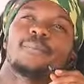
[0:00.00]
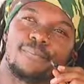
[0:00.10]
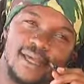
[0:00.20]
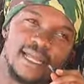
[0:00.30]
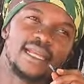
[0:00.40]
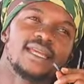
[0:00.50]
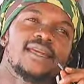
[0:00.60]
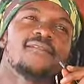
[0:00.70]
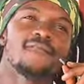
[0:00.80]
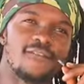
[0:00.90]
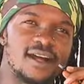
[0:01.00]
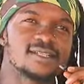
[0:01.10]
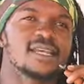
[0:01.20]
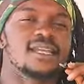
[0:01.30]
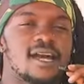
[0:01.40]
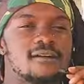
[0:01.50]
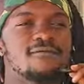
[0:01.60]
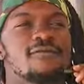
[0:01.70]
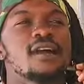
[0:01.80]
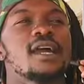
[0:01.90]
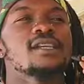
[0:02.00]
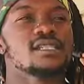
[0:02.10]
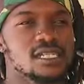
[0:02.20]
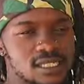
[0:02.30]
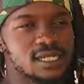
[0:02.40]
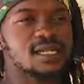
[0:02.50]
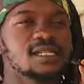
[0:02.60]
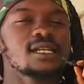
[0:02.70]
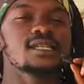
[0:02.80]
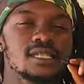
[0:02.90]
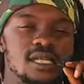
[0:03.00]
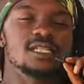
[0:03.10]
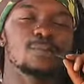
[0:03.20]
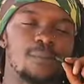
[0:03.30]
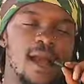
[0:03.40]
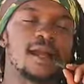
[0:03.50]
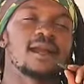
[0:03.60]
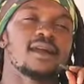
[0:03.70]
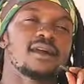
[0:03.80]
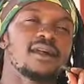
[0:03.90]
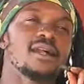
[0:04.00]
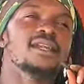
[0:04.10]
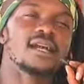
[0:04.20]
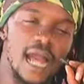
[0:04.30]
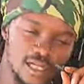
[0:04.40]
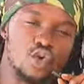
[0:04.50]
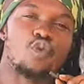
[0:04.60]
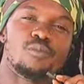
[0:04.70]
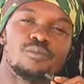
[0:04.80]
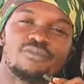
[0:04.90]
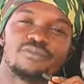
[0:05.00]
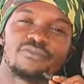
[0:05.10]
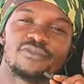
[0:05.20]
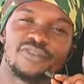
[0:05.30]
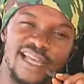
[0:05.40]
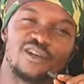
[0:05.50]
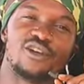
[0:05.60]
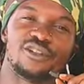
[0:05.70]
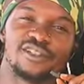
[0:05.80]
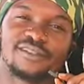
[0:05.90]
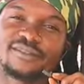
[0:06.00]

belly fats and have chiseled 6-pack at home. Thank God.